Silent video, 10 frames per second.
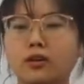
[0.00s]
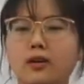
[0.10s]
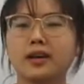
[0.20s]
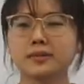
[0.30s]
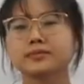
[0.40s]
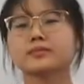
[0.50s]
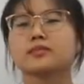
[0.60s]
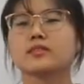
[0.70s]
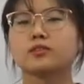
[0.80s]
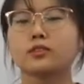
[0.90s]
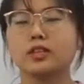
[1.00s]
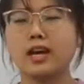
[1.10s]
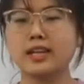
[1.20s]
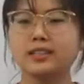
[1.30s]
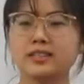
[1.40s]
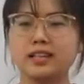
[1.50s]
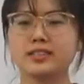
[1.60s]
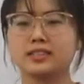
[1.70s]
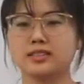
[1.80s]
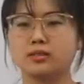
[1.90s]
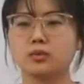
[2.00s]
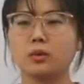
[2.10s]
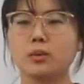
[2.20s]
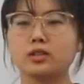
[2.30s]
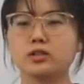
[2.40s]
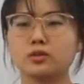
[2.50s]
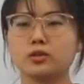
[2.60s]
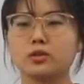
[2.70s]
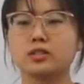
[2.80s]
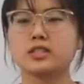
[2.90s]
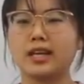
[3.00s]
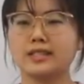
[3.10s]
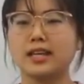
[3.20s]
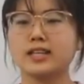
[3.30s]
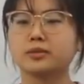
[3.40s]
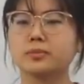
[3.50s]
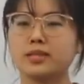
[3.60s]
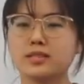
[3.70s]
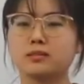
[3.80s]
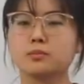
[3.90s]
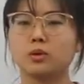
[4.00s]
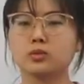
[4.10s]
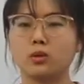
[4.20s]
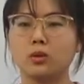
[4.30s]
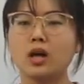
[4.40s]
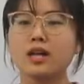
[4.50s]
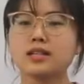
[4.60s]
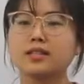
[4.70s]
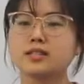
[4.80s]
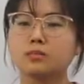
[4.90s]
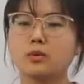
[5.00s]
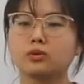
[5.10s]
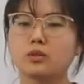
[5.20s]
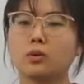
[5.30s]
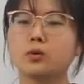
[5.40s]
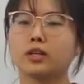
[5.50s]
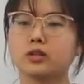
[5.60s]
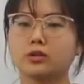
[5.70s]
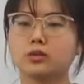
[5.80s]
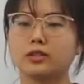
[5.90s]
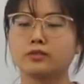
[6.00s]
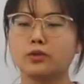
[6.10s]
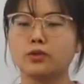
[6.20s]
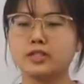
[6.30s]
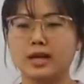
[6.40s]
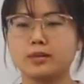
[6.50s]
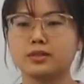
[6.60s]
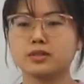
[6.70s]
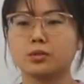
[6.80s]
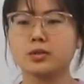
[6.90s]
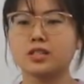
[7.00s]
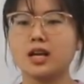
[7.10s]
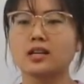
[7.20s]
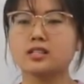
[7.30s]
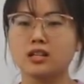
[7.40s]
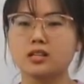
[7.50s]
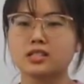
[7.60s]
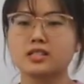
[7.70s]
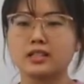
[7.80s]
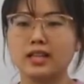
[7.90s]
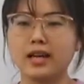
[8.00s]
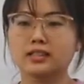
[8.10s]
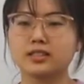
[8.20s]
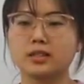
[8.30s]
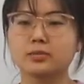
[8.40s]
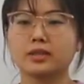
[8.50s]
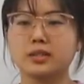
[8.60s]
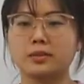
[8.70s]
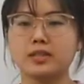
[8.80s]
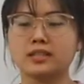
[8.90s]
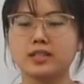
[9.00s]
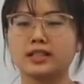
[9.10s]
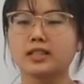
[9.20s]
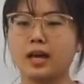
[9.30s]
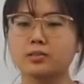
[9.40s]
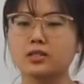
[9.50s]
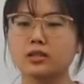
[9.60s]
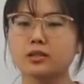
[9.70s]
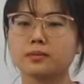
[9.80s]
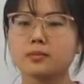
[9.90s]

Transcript: Dora. For the analysis, we want to use TED and Besant model. This model including 4 steps, which are search, select, implement, and capture.